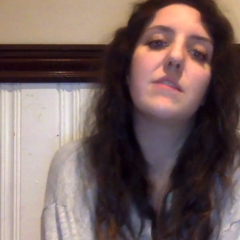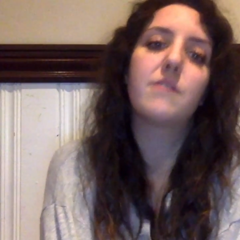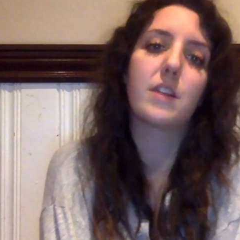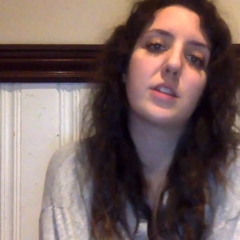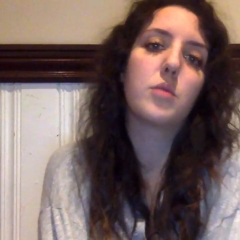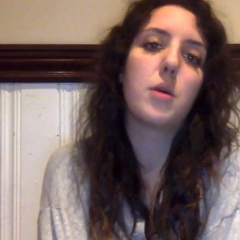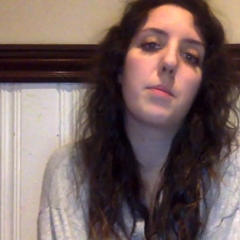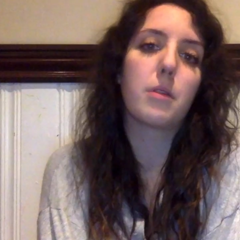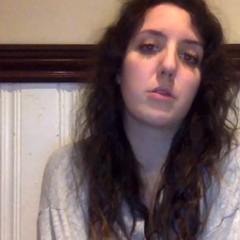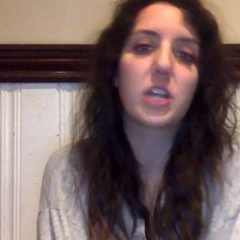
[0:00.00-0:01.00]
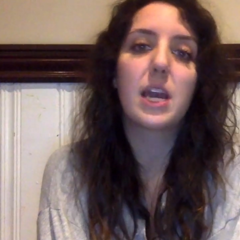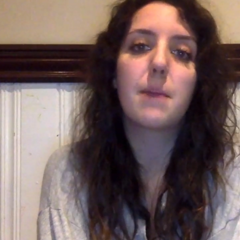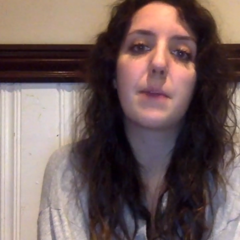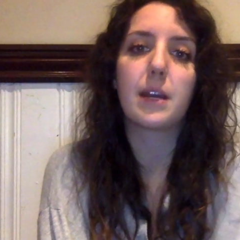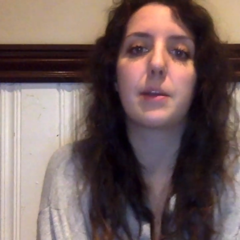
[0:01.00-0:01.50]
Yves-François
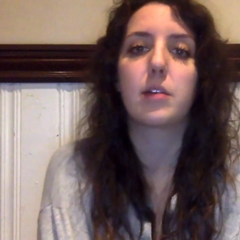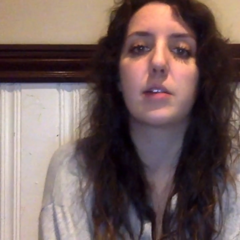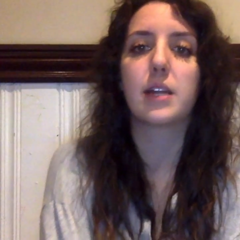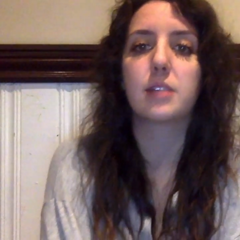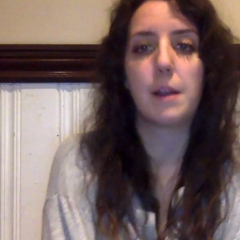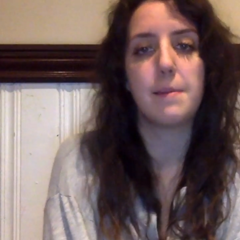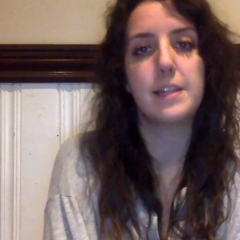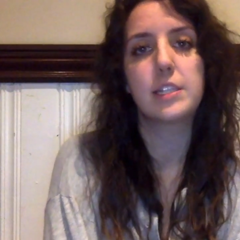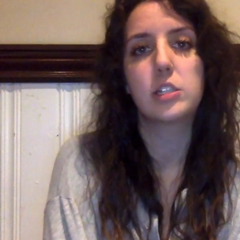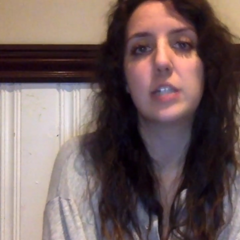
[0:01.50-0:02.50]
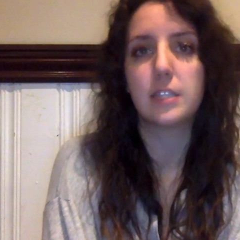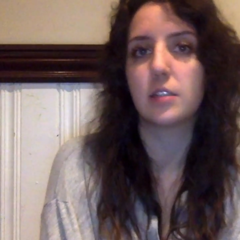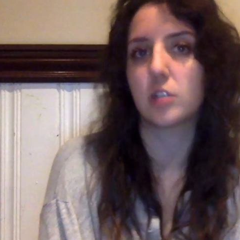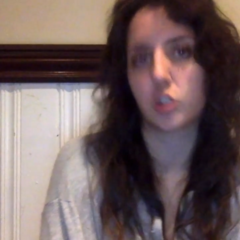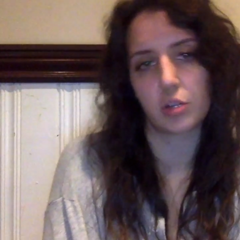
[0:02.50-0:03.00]
Blanchet, becoming our next prime minister
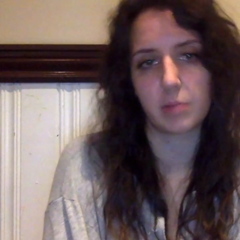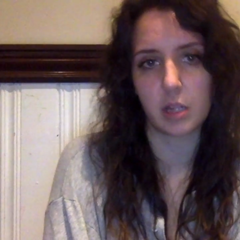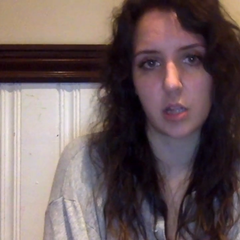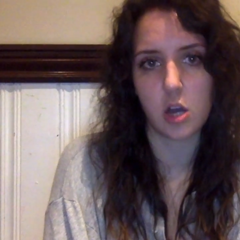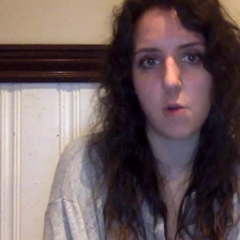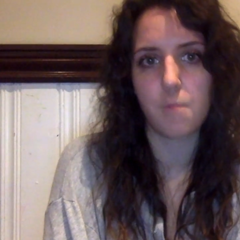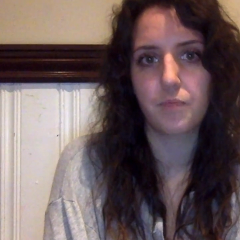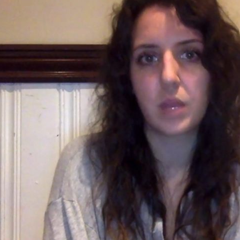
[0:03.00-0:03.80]
is extremely low.